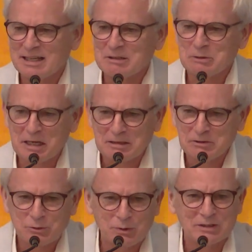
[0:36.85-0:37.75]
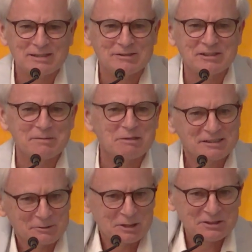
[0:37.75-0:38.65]
You're not a tourist or something.
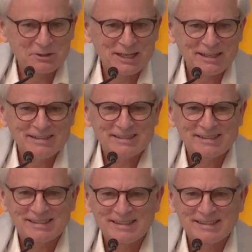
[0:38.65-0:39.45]
So raise your hands.